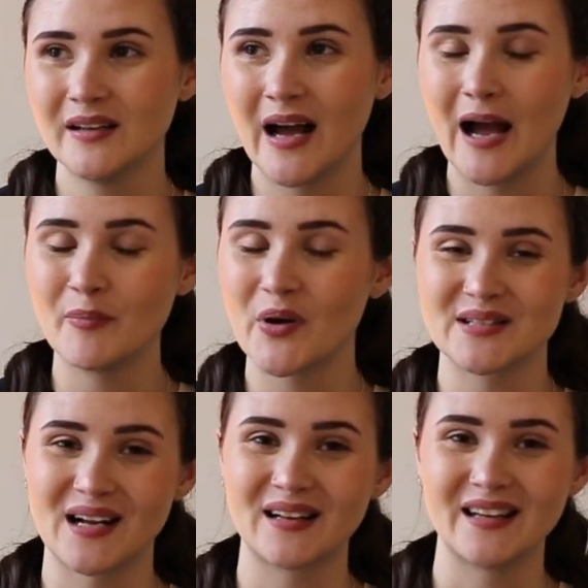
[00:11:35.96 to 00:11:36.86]
I'm not
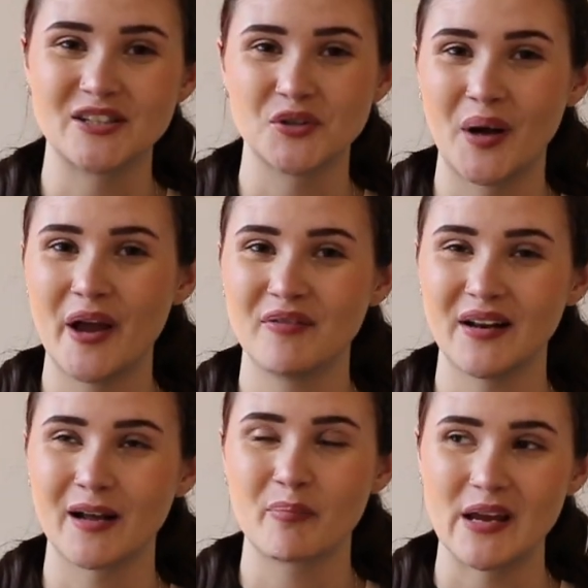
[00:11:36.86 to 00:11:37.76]
exactly sure,
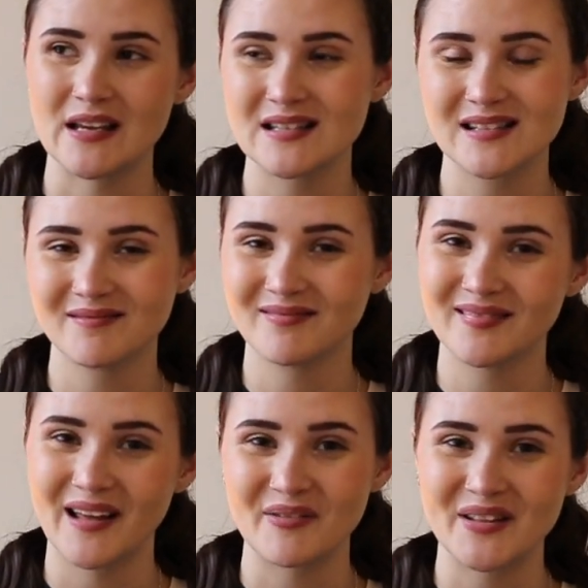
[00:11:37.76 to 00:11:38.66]
hopefully like piece
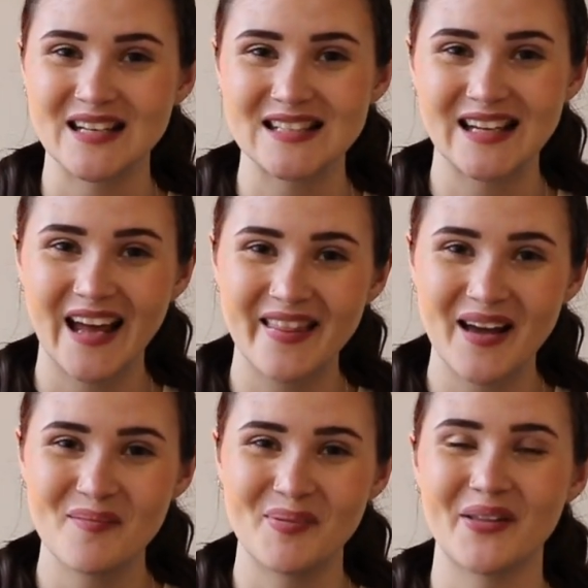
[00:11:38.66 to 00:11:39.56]
everything
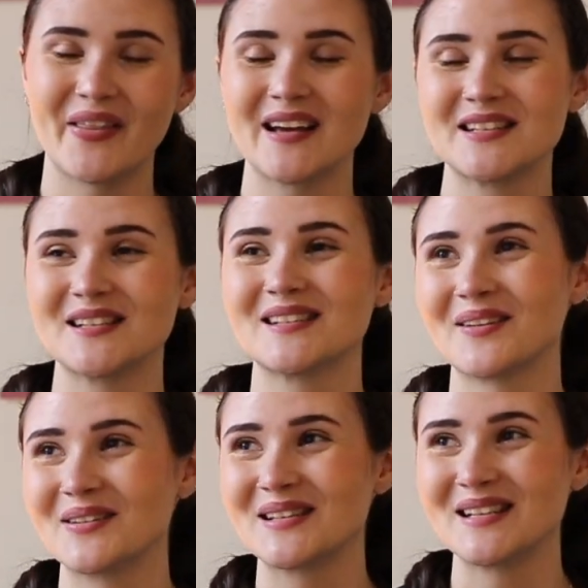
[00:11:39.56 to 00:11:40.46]
together, but that is just
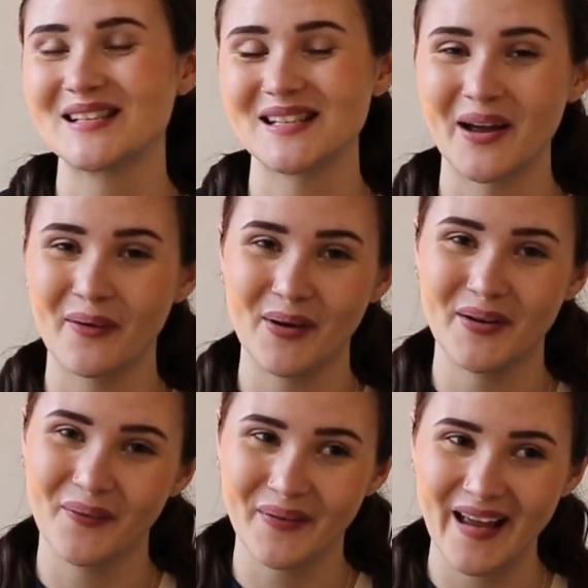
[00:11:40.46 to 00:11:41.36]
honestly so
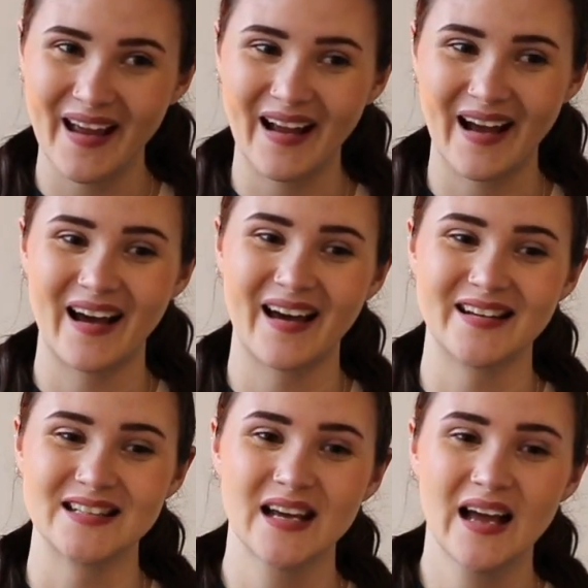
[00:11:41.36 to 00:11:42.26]
annoying,
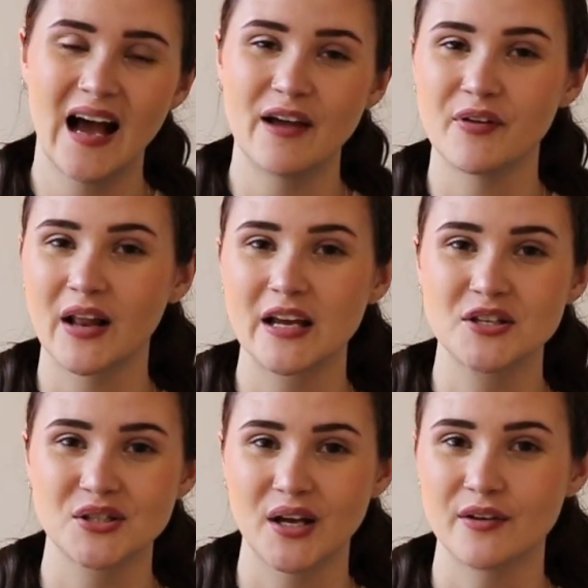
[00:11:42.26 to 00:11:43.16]
and I feel like it
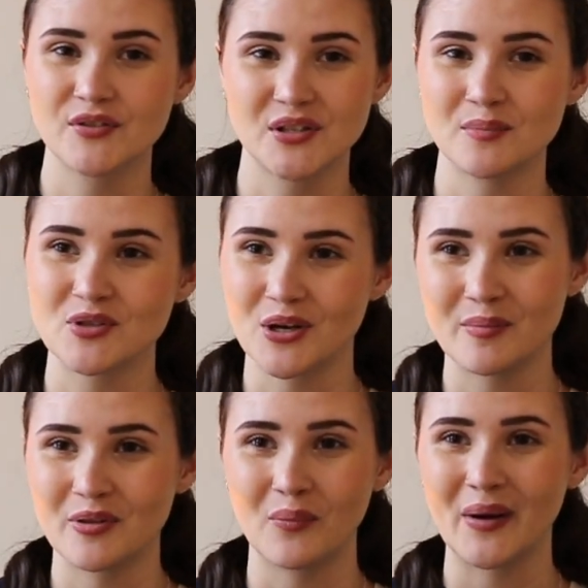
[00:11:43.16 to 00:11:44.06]
just kind of sums
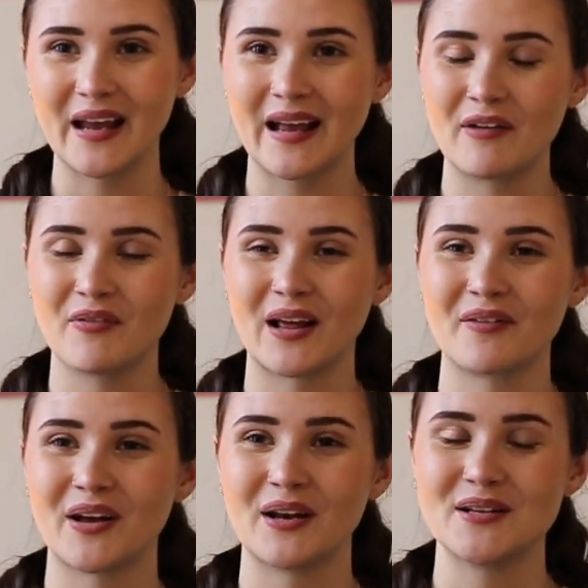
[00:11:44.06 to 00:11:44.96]
up the week. I feel like
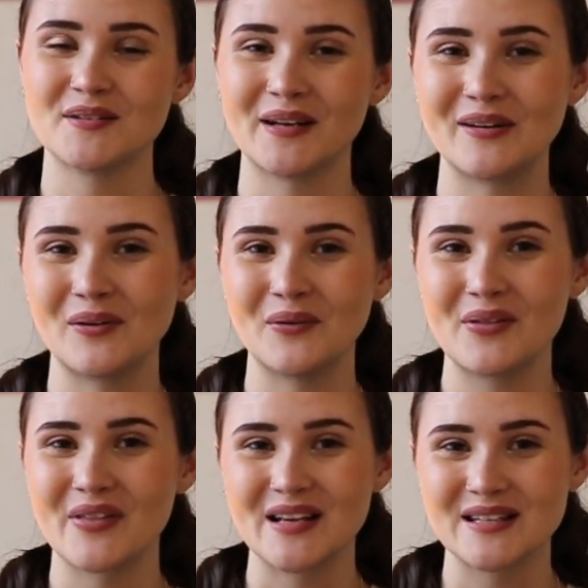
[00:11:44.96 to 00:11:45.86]
I've had loads of little
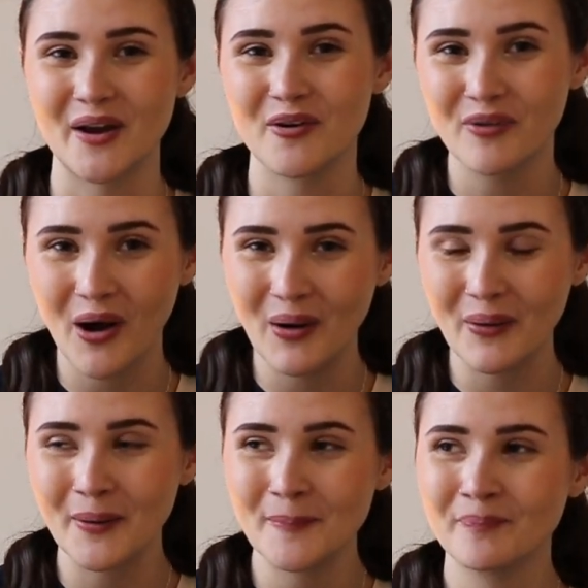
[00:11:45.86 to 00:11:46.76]
things go wrong.